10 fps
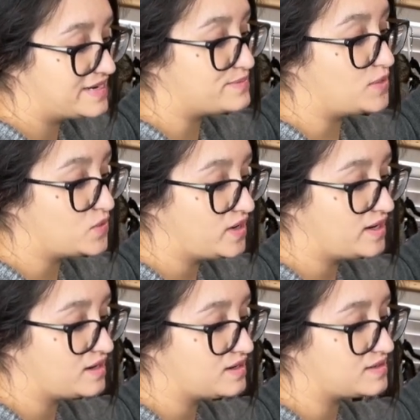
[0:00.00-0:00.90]

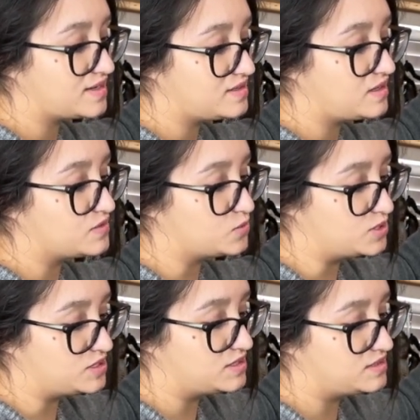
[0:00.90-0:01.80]
mohair nylon
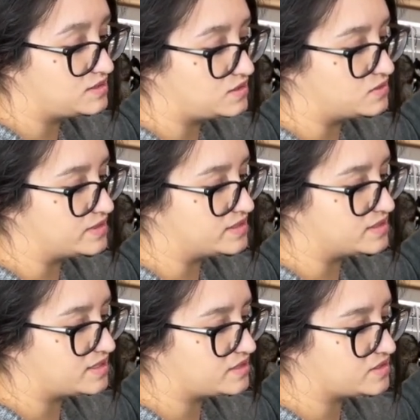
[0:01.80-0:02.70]
wool. Oh wait,
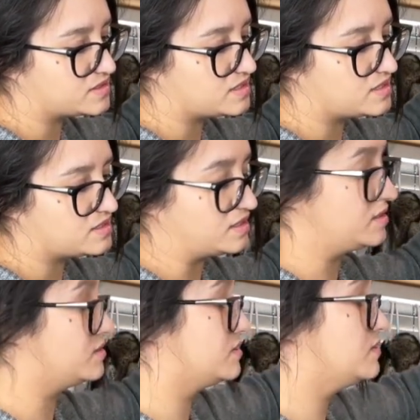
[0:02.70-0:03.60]
did I already say that? I
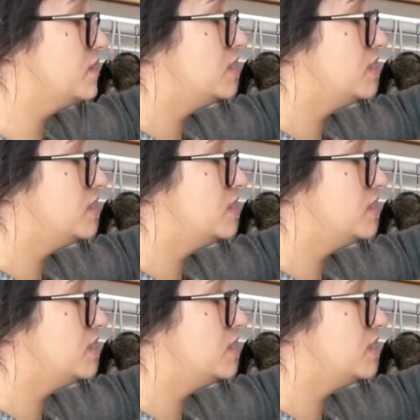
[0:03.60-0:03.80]
don't know